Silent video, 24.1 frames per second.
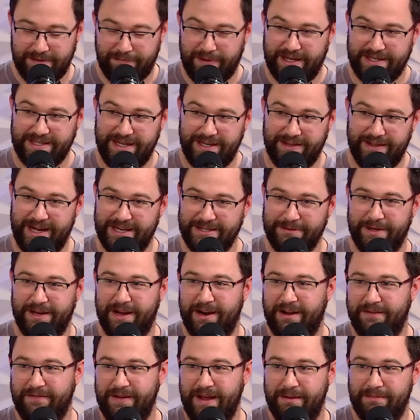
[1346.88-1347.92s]
plexiglass we got
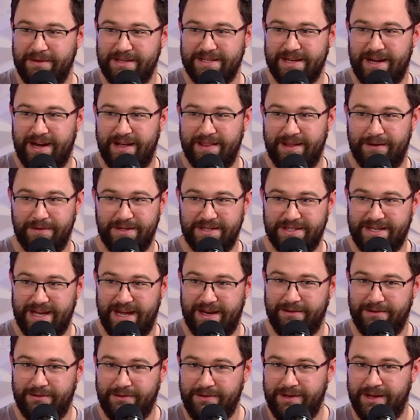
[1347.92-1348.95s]
off Amazon that we just
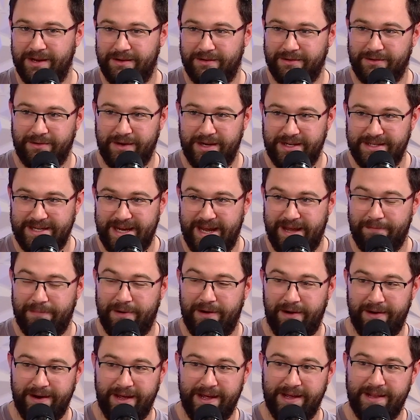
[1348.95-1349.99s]
had green tape
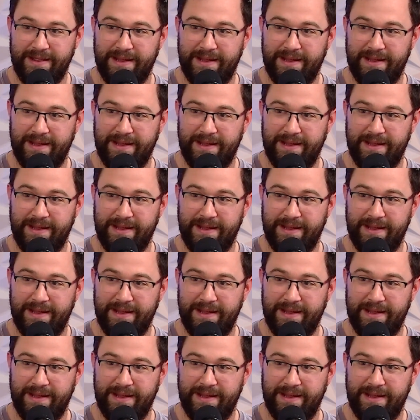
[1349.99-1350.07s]
on it.